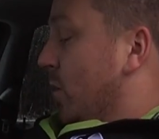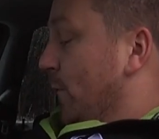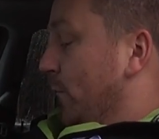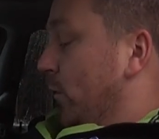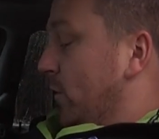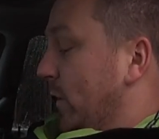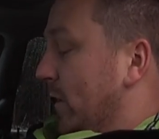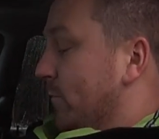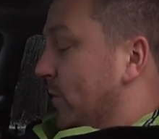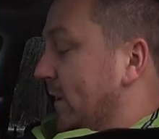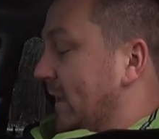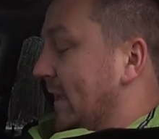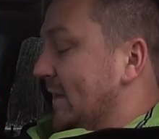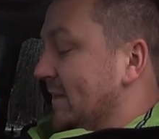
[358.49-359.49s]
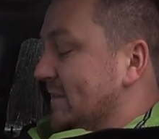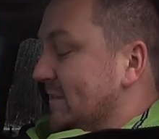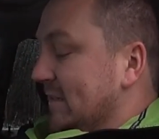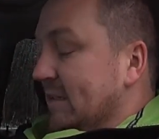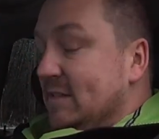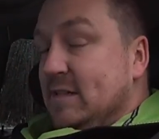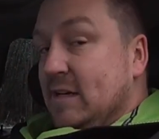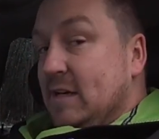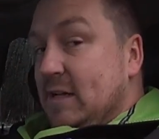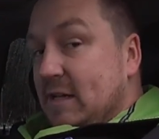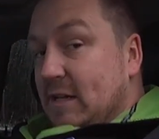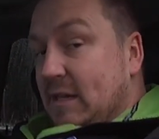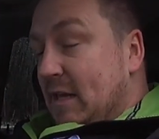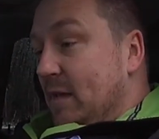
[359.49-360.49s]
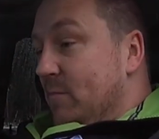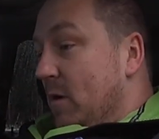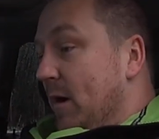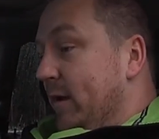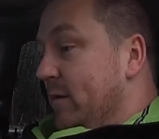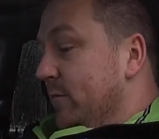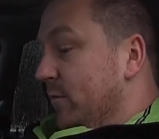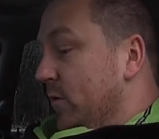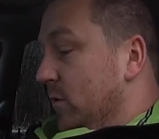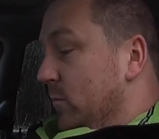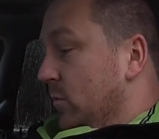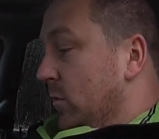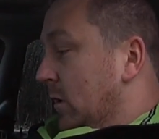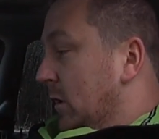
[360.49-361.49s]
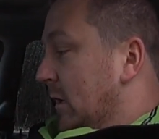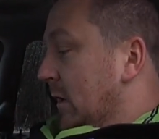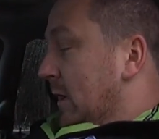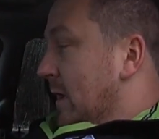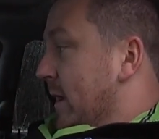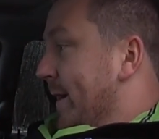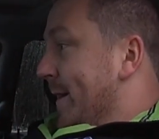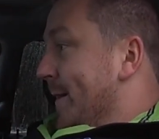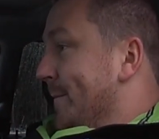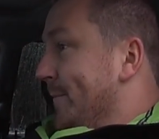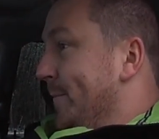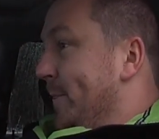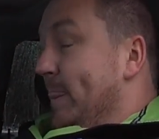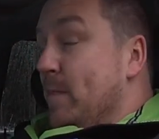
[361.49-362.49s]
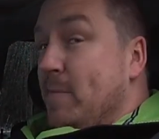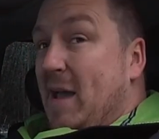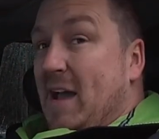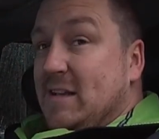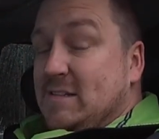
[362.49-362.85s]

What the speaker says: hopefully we can put heated seats in my convertible. Back